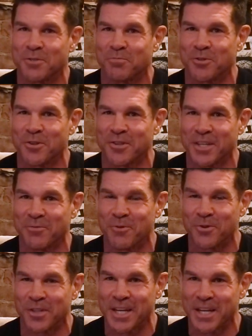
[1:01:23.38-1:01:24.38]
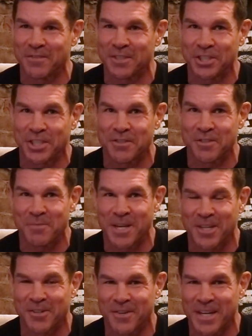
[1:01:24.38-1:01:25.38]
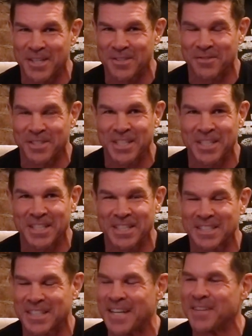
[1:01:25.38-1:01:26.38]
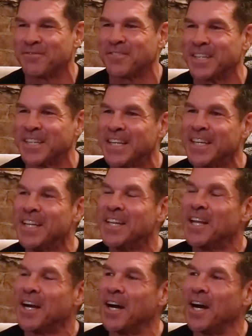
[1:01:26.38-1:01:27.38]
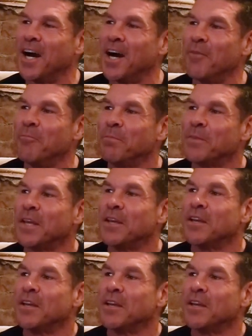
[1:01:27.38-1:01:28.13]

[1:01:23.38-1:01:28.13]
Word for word: was broken, won't let anyone share his medical records, which I think is kind of funny. Um,